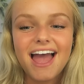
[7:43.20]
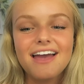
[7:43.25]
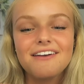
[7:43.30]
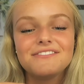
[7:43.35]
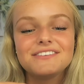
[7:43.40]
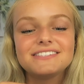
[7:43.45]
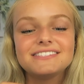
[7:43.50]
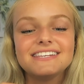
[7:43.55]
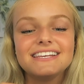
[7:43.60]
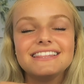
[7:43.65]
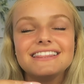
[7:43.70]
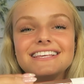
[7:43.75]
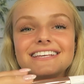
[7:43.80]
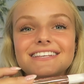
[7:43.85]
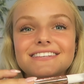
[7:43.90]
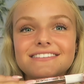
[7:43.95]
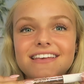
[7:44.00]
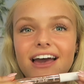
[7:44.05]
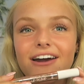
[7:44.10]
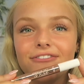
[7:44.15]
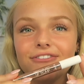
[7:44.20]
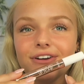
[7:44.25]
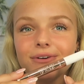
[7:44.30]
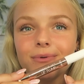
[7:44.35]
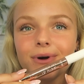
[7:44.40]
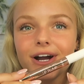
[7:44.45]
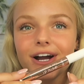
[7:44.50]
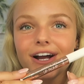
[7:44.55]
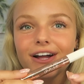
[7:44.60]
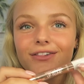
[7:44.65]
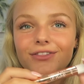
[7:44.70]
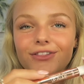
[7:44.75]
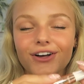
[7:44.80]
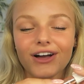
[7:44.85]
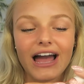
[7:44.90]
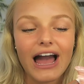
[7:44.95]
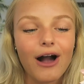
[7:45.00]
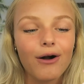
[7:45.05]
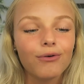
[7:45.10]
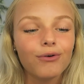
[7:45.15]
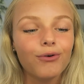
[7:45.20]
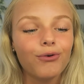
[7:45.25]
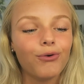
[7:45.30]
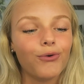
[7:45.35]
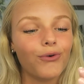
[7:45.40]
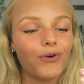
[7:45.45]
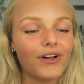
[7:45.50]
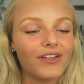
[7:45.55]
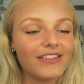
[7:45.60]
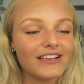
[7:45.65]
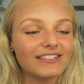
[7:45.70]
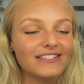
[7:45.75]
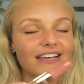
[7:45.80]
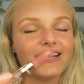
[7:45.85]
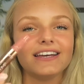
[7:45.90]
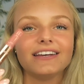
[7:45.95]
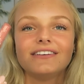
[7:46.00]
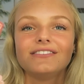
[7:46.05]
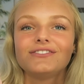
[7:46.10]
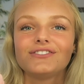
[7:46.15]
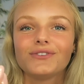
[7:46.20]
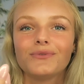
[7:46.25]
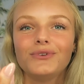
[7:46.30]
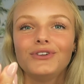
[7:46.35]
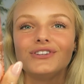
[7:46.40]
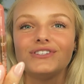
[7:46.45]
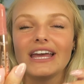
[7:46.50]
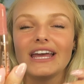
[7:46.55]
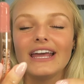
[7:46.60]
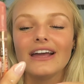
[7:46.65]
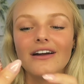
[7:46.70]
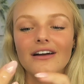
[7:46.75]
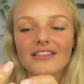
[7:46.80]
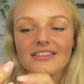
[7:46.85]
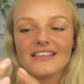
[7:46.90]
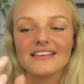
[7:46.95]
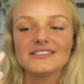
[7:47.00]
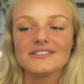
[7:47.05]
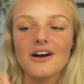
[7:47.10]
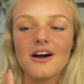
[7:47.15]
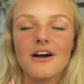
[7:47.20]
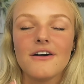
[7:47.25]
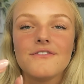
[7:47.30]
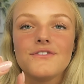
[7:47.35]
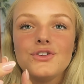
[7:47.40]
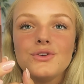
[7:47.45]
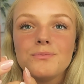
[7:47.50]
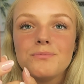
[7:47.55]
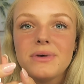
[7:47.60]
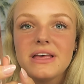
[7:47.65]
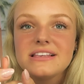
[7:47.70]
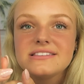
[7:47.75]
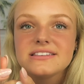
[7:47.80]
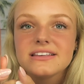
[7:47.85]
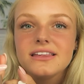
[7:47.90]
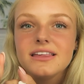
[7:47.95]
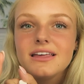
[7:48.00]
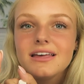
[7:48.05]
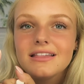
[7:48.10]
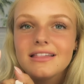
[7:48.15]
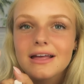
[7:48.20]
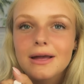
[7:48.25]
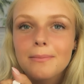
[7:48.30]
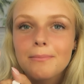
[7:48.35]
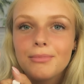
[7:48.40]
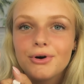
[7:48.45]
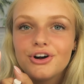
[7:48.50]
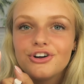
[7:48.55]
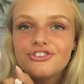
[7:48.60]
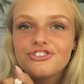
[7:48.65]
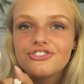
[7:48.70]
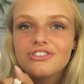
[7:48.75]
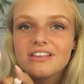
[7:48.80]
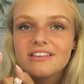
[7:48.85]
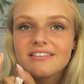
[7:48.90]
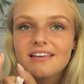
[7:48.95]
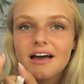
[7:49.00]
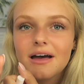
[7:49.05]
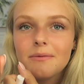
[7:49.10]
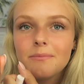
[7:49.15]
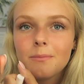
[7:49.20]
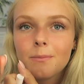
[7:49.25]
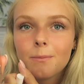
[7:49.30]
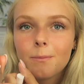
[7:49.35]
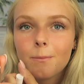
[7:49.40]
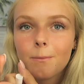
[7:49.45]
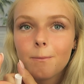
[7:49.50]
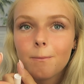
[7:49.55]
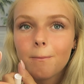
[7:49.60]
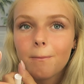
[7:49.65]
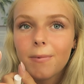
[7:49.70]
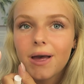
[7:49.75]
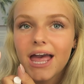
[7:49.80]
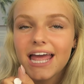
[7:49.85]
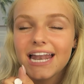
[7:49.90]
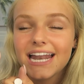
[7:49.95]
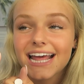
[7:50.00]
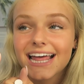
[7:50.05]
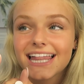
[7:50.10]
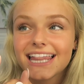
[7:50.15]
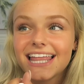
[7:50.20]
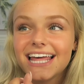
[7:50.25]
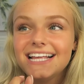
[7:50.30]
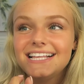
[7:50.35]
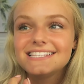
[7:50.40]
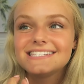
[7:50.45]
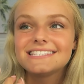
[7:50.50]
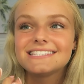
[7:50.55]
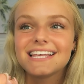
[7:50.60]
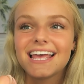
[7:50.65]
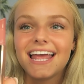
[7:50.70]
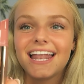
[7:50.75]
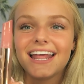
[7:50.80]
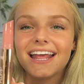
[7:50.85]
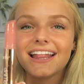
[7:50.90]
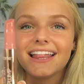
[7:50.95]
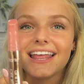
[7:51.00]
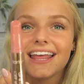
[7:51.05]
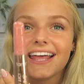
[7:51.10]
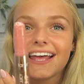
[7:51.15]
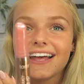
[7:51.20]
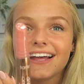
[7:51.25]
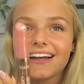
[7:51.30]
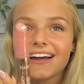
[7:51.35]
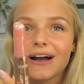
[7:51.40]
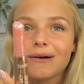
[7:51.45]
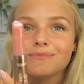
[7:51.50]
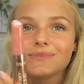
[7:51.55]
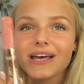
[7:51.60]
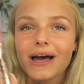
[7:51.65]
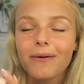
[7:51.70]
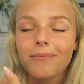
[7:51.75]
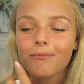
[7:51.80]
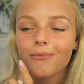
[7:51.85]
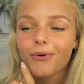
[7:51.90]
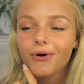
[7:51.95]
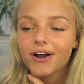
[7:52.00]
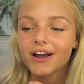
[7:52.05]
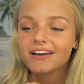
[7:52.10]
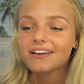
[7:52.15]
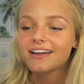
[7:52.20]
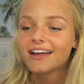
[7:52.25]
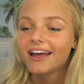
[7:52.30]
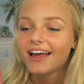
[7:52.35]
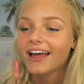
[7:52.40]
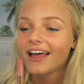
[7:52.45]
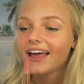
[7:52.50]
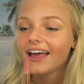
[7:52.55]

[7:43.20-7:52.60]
I've seen these everywhere. Look how cool this is. So when you take this off, you basically like push this up and it clicks and it like comes up more.